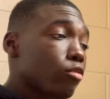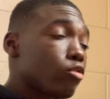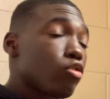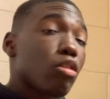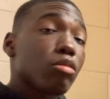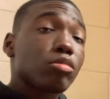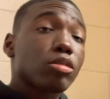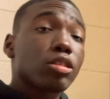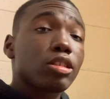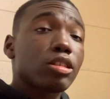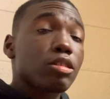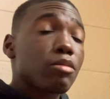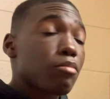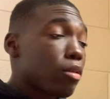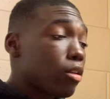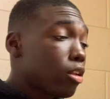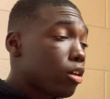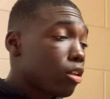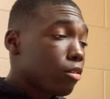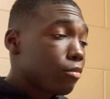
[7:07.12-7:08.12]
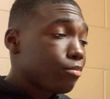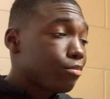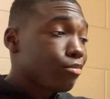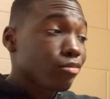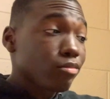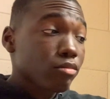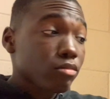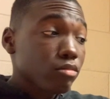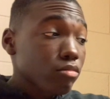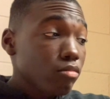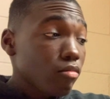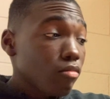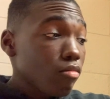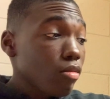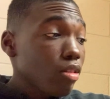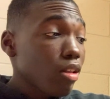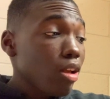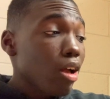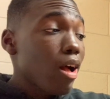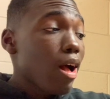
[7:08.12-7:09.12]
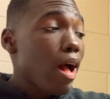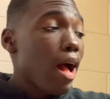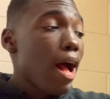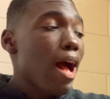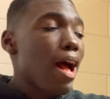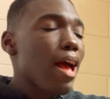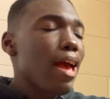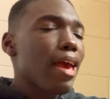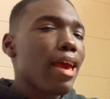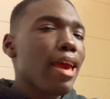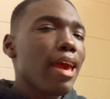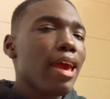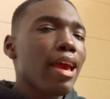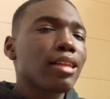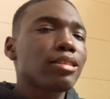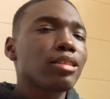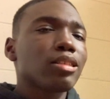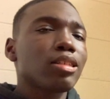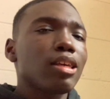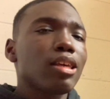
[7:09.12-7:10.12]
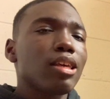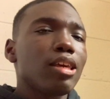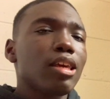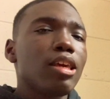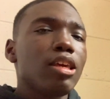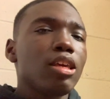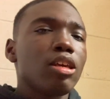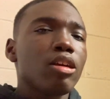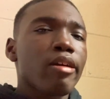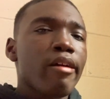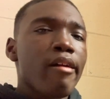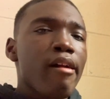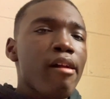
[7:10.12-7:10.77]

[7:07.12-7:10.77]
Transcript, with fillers: you know what I'm saying? But look, I had to eat